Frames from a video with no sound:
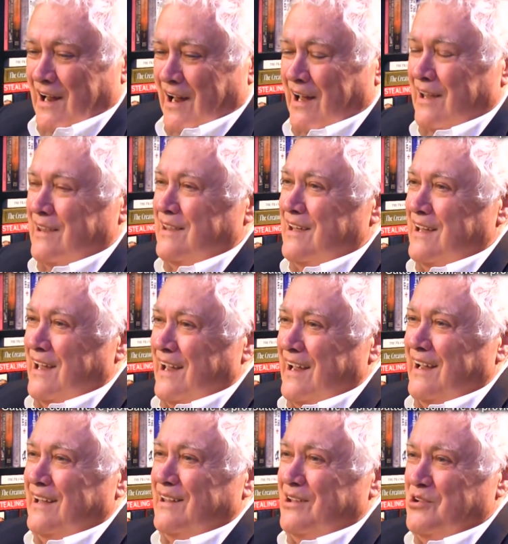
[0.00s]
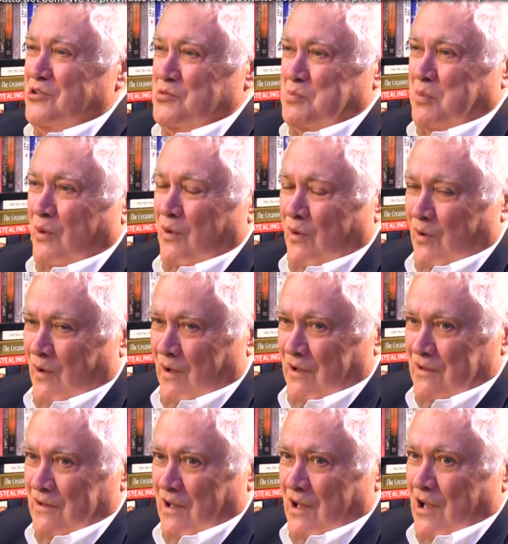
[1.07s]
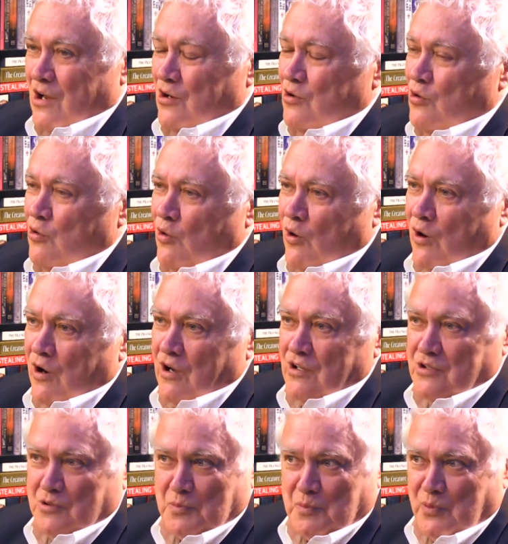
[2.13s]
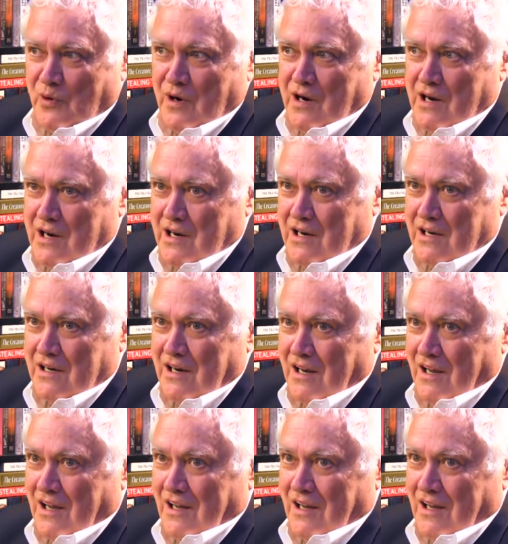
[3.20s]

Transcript: and the English blondes, crossbreed,